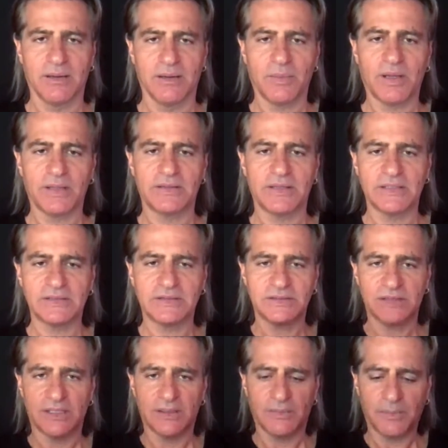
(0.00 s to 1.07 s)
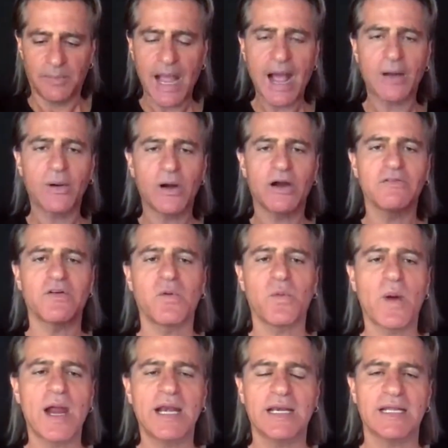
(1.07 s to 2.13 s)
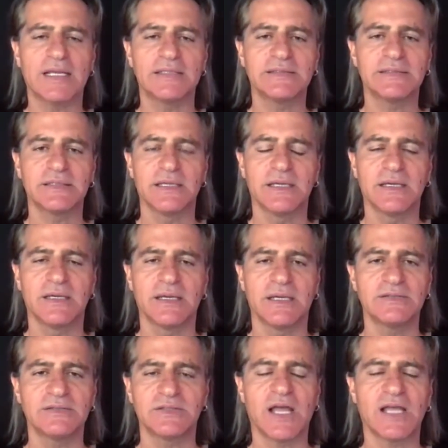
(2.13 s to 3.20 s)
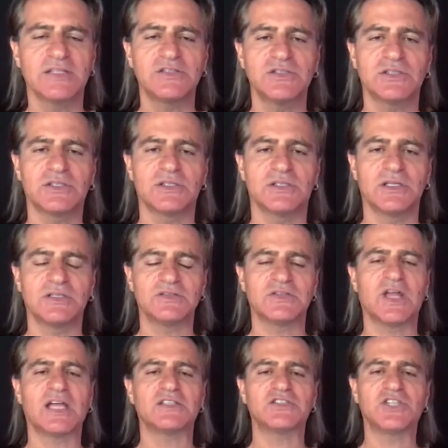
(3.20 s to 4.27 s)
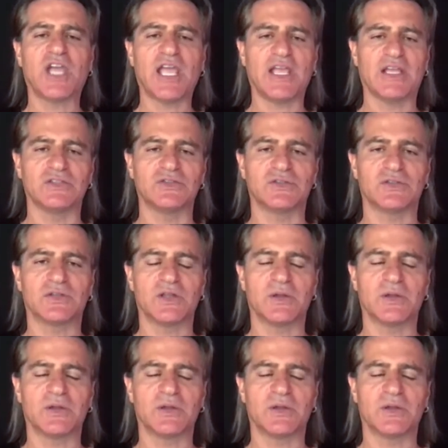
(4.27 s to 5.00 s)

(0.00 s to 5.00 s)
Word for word: But this power of awareness is not, is not changed.